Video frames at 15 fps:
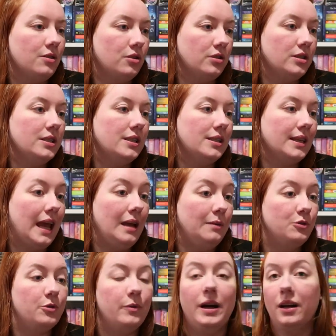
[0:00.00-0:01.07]
the hunters
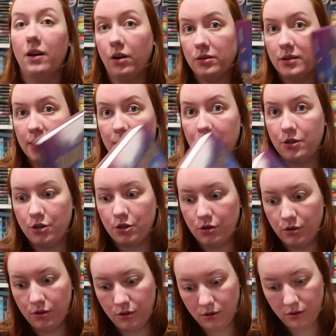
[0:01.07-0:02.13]
came to our
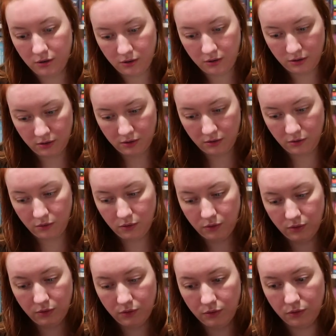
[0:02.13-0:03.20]
cottage.
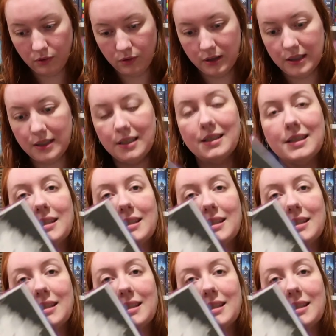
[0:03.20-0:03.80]
Ooh, it is